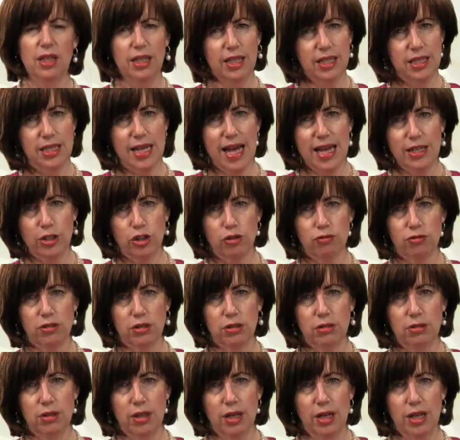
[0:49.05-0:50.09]
Is that
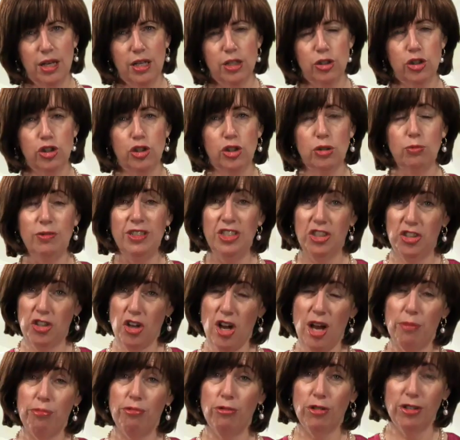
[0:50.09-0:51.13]
true? Should we
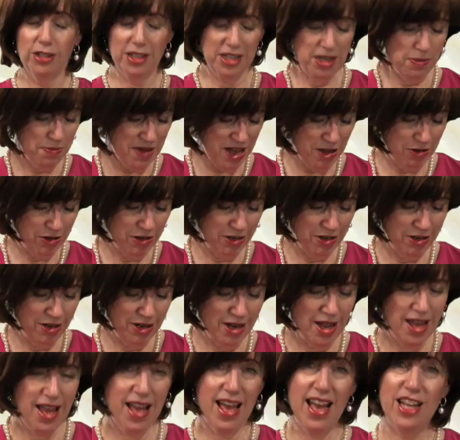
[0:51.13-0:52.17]
stop worrying about her
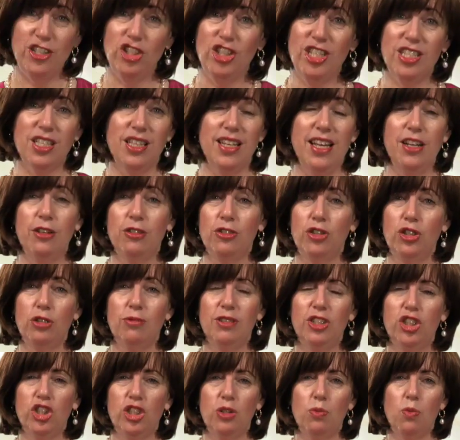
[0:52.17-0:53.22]
and just let her do
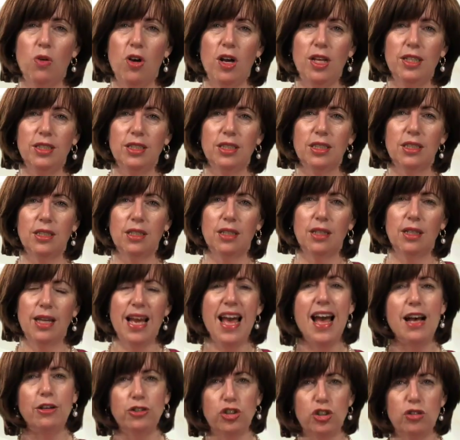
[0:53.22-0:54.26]
what she wants?
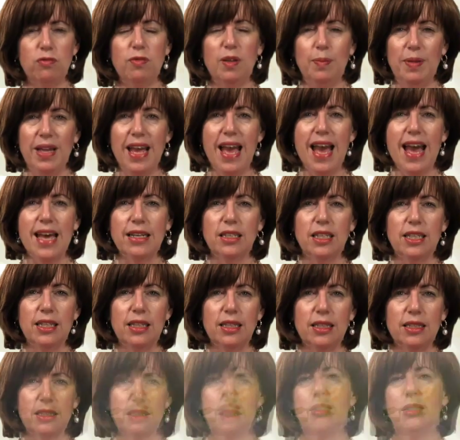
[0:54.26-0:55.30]
How should we be
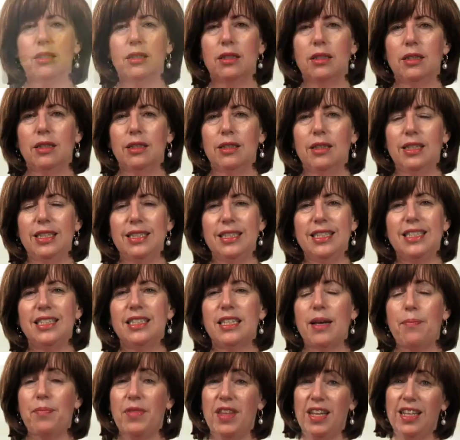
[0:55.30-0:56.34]
handling this? This is
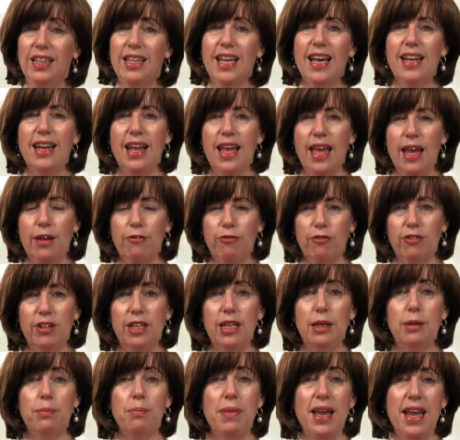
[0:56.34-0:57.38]
something that
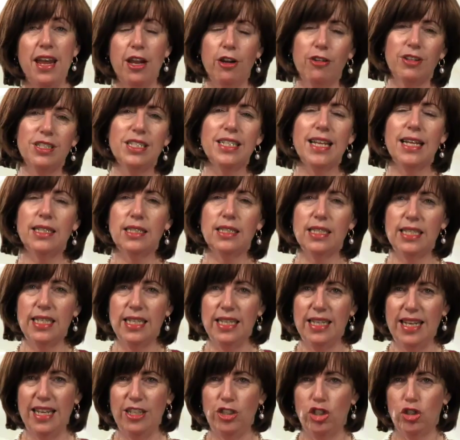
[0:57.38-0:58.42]
every parent and
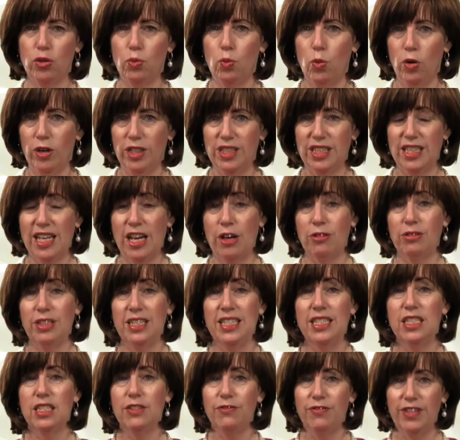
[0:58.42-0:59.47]
teenager works out
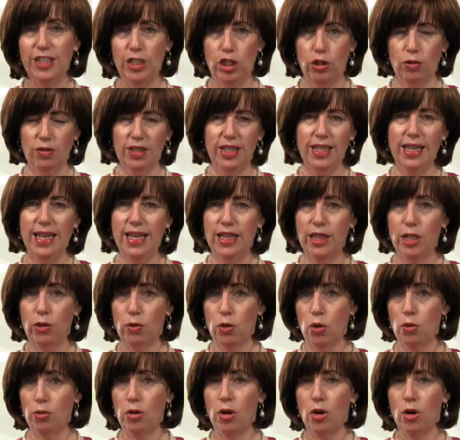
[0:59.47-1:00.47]
individually in their own